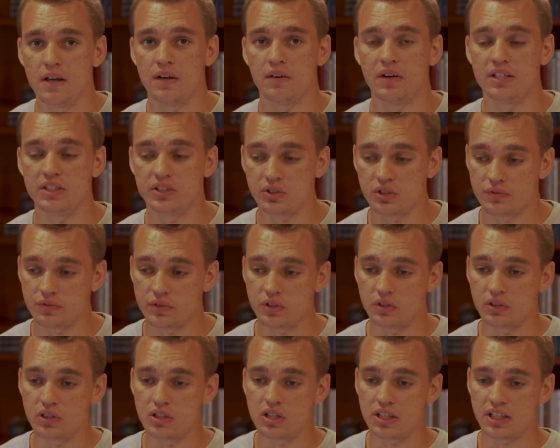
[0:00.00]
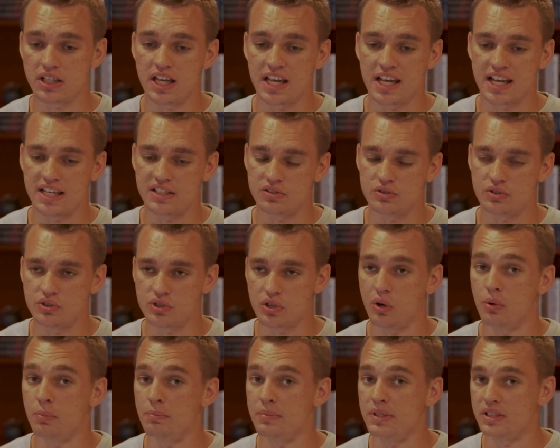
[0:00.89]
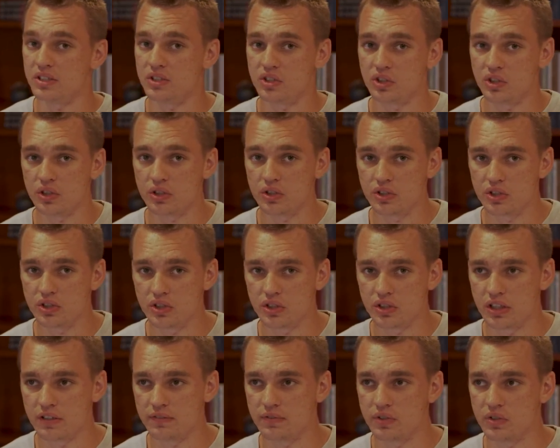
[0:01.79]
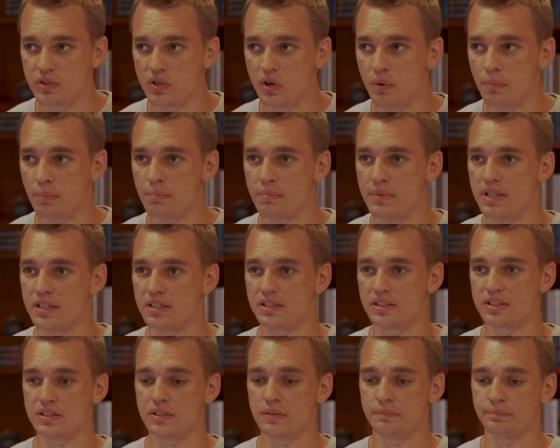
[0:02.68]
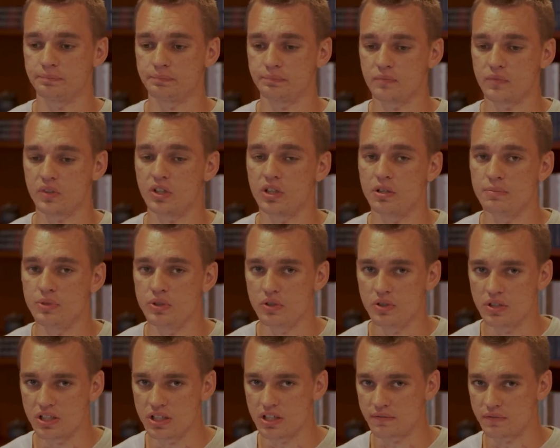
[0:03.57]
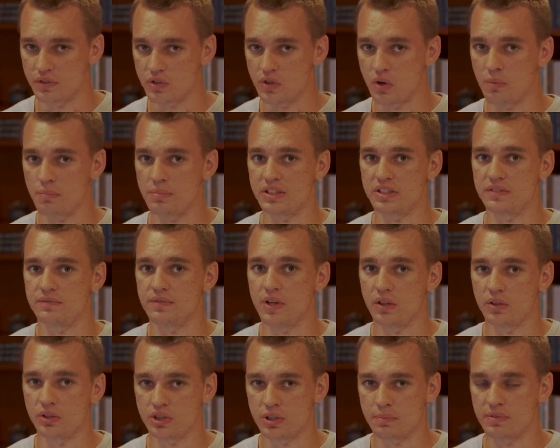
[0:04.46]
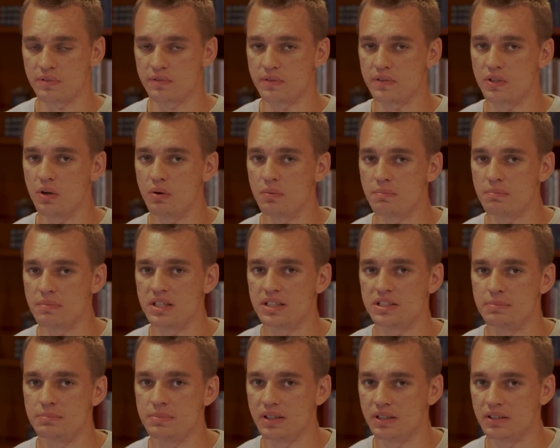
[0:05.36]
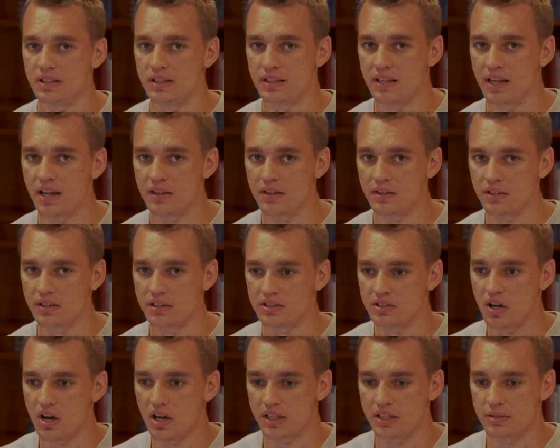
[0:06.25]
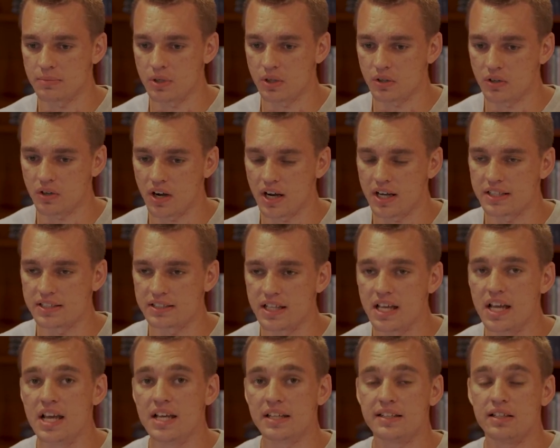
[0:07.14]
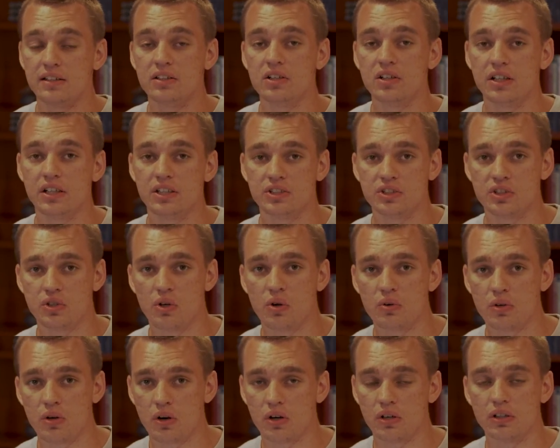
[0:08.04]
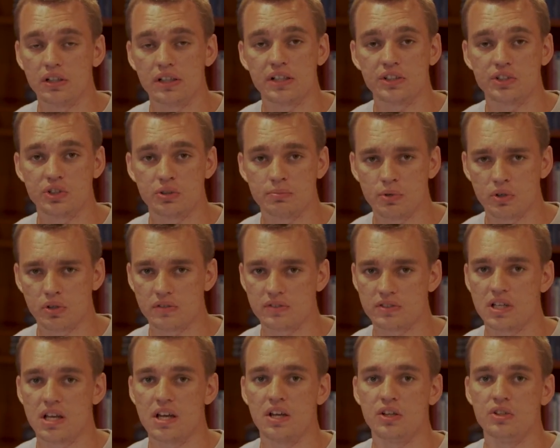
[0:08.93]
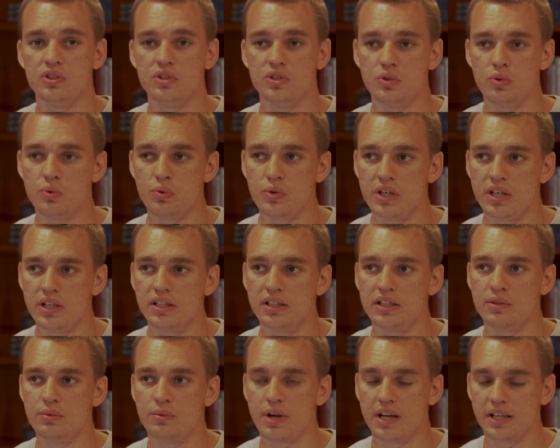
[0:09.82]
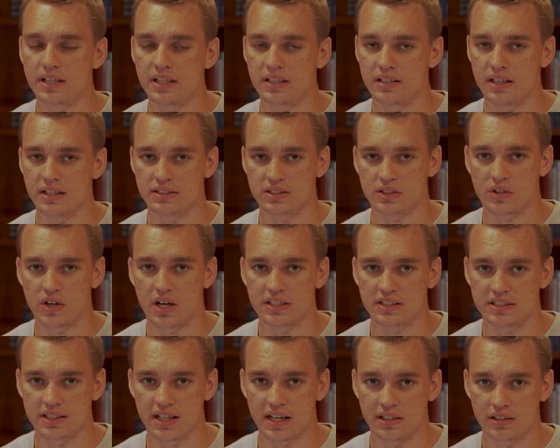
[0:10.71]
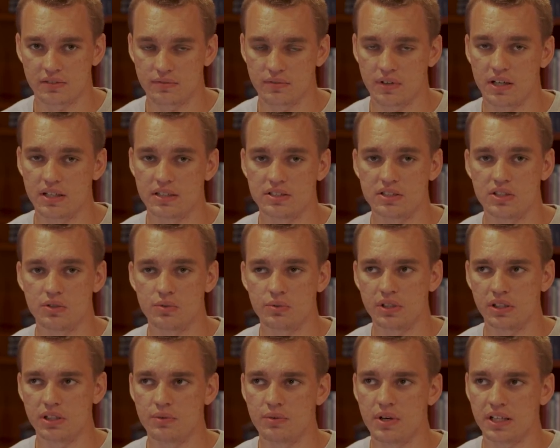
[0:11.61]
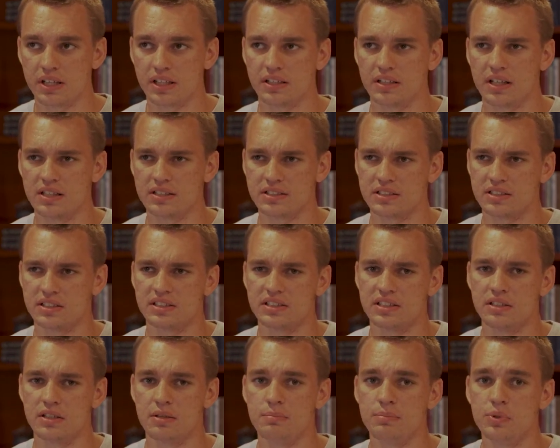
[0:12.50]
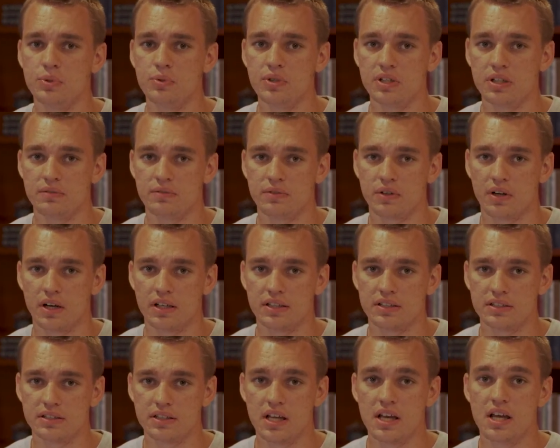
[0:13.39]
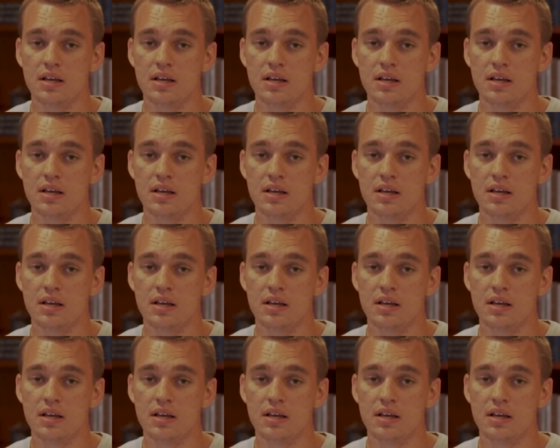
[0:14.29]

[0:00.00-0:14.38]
right? So if you look and you don't miss church, if you don't miss community, if you don't miss fellowship, if you don't miss being together and talking about Christ, then look at your own heart, look at your motives. Do you really recognize Christ's sacrifice? Do you really recognize and see the beauty of Christ?